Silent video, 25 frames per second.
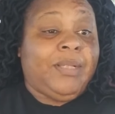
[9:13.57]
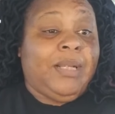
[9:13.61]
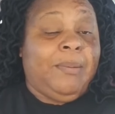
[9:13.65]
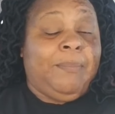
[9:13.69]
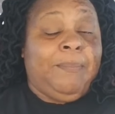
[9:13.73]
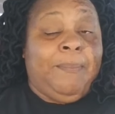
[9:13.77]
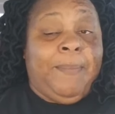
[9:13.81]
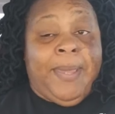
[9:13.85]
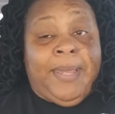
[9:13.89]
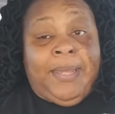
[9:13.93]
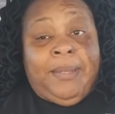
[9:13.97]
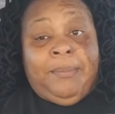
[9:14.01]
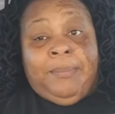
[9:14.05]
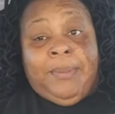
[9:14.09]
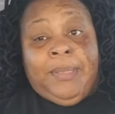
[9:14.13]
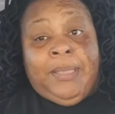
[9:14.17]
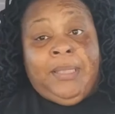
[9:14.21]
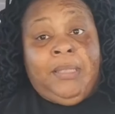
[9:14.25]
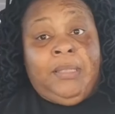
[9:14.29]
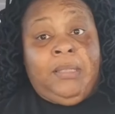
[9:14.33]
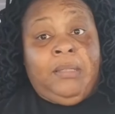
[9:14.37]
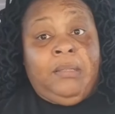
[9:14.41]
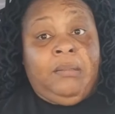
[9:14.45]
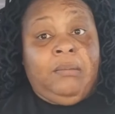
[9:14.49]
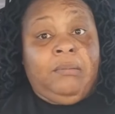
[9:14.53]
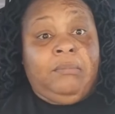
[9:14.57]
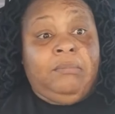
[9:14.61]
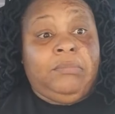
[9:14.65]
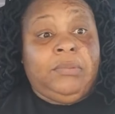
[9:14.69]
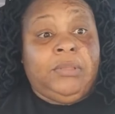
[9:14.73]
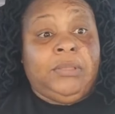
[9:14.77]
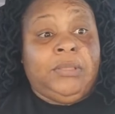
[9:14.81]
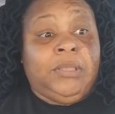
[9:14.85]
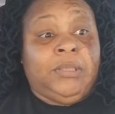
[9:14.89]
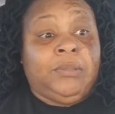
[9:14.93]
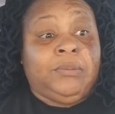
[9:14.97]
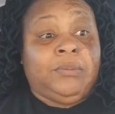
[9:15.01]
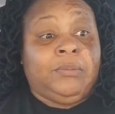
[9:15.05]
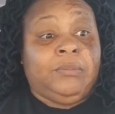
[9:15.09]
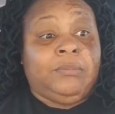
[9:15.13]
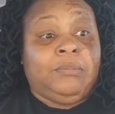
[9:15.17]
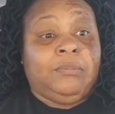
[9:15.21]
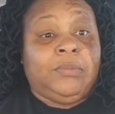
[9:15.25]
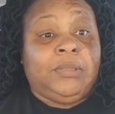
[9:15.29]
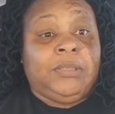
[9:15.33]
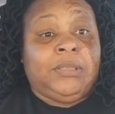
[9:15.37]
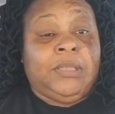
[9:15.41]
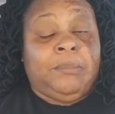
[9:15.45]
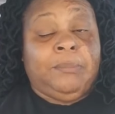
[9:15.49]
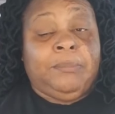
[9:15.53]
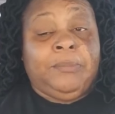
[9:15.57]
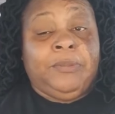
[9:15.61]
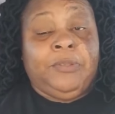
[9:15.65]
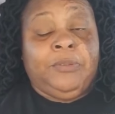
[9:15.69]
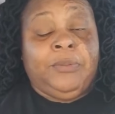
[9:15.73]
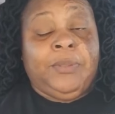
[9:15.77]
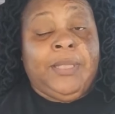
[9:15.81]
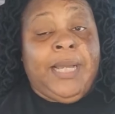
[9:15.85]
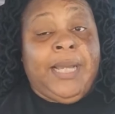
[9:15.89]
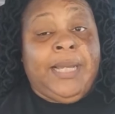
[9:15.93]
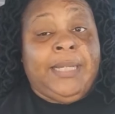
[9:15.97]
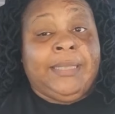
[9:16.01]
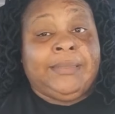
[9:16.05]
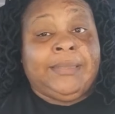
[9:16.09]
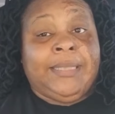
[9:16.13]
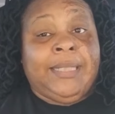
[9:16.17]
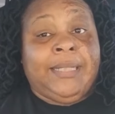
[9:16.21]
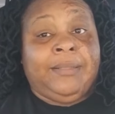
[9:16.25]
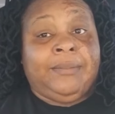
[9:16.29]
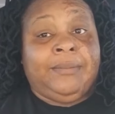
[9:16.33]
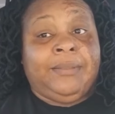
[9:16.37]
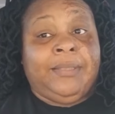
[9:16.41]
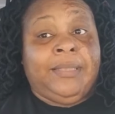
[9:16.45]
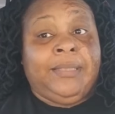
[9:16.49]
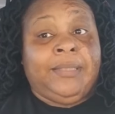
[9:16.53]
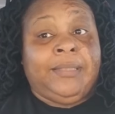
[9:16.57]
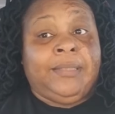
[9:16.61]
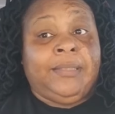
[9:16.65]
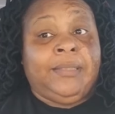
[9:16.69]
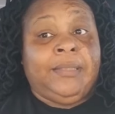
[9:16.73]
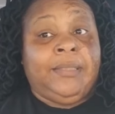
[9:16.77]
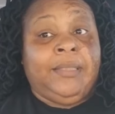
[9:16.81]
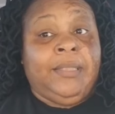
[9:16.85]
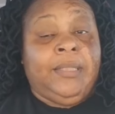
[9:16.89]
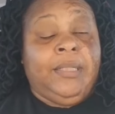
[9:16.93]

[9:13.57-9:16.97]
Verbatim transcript: maybe, you know, some of you guys out there,